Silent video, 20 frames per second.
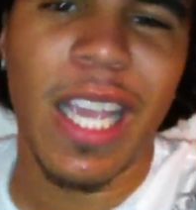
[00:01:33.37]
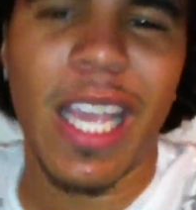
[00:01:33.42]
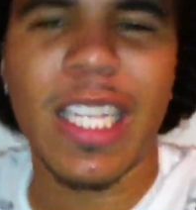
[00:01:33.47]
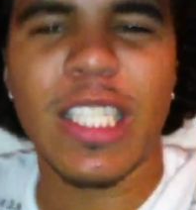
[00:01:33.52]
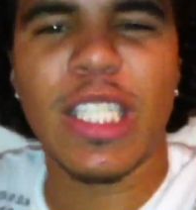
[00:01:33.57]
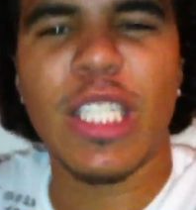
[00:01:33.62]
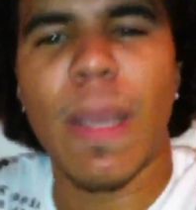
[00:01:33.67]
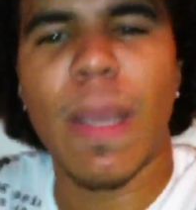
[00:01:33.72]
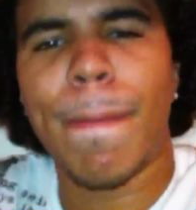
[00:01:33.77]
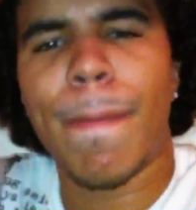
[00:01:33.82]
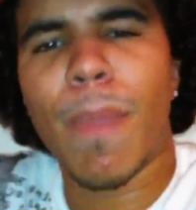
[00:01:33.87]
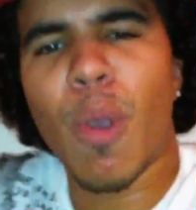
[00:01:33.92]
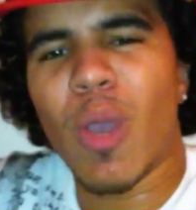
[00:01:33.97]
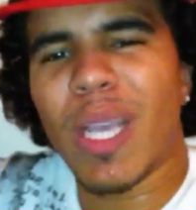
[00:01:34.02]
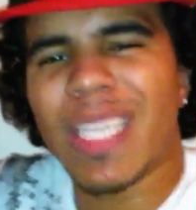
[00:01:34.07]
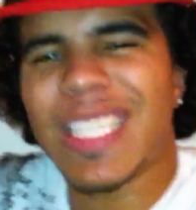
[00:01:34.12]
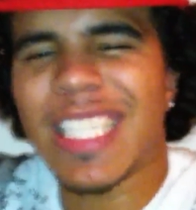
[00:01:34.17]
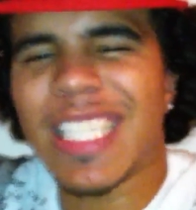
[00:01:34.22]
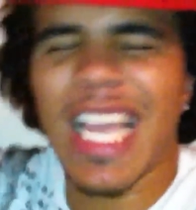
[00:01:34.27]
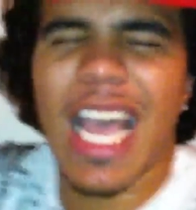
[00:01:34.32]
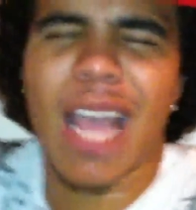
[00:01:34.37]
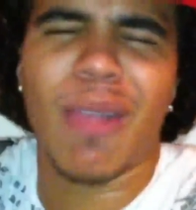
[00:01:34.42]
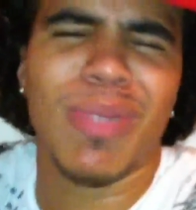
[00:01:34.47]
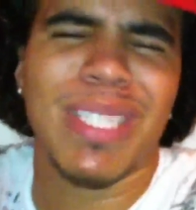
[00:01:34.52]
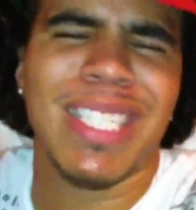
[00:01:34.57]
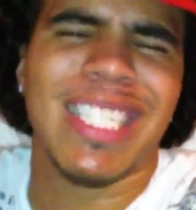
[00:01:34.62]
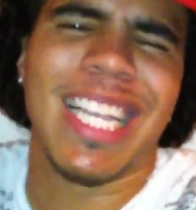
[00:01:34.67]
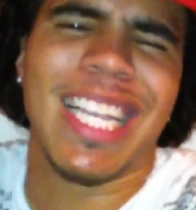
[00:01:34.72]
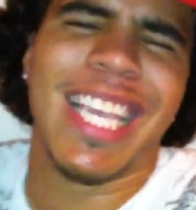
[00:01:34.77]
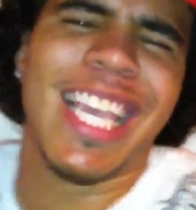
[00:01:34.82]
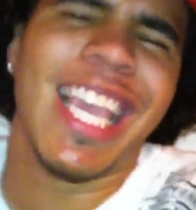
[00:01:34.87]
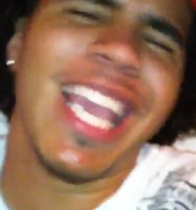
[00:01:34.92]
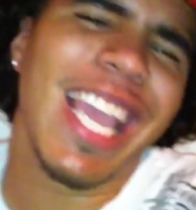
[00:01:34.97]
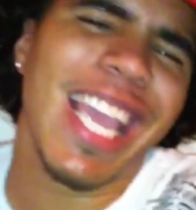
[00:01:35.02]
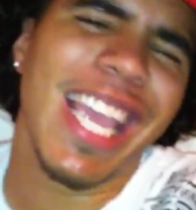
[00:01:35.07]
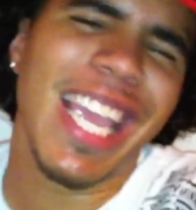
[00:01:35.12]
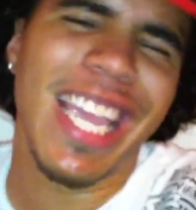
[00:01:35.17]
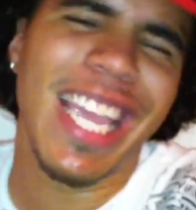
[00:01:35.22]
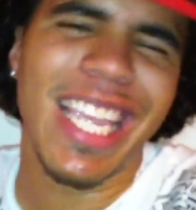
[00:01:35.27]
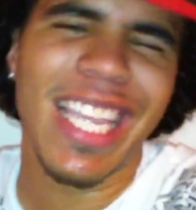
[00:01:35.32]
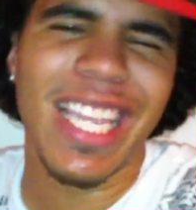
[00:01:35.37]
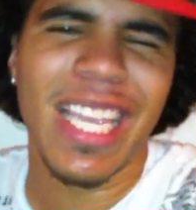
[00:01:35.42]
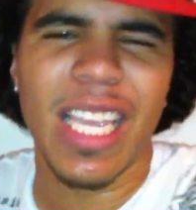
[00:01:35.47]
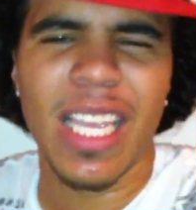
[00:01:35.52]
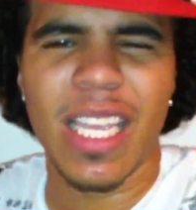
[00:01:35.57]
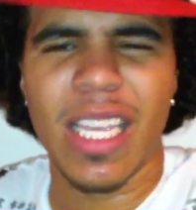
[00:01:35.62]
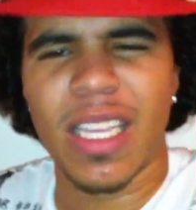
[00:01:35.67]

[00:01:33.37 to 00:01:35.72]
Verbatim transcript: It's your boy Cyrus the King.